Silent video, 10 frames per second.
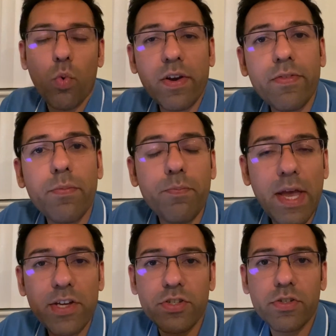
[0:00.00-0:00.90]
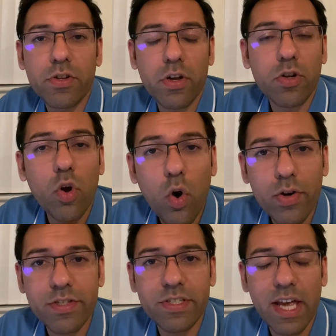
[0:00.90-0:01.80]
of the major
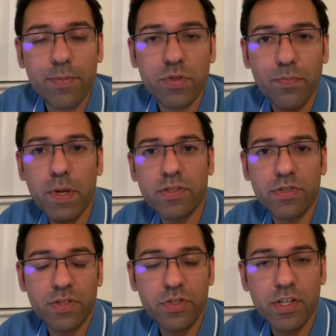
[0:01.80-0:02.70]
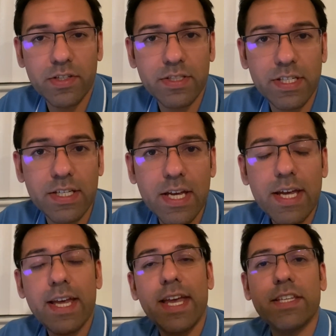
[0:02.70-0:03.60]
concepts of business agility
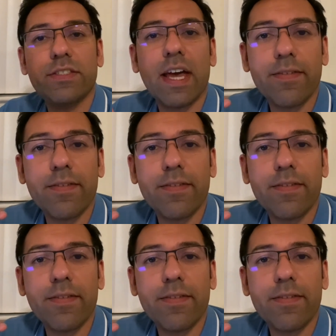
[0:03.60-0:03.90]
is that